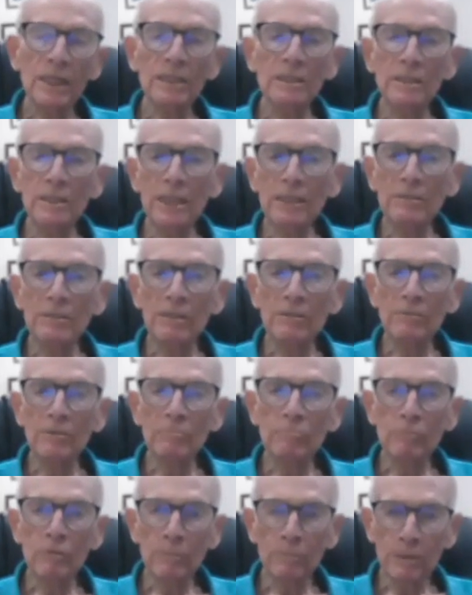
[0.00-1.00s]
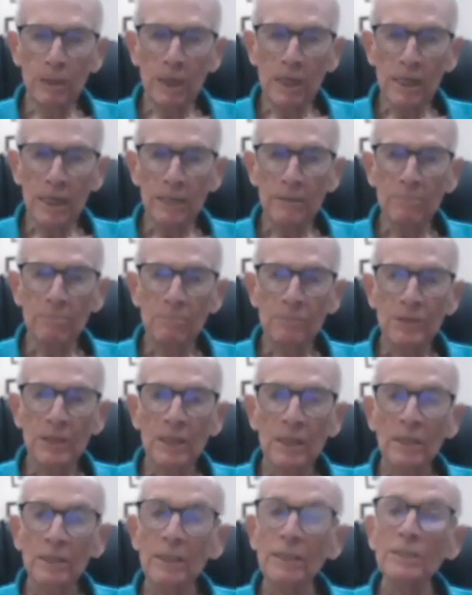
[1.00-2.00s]
a letter of reply.
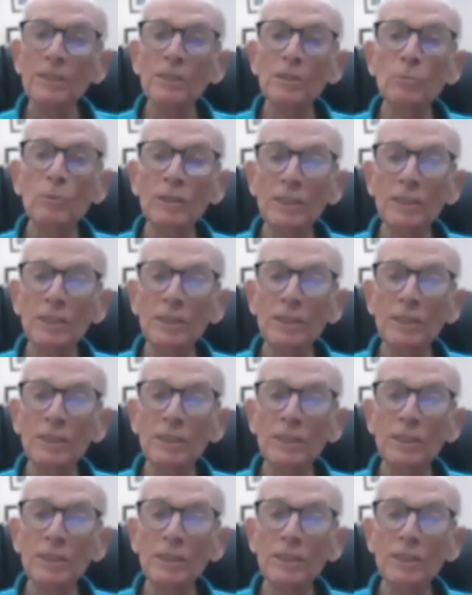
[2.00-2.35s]
This is what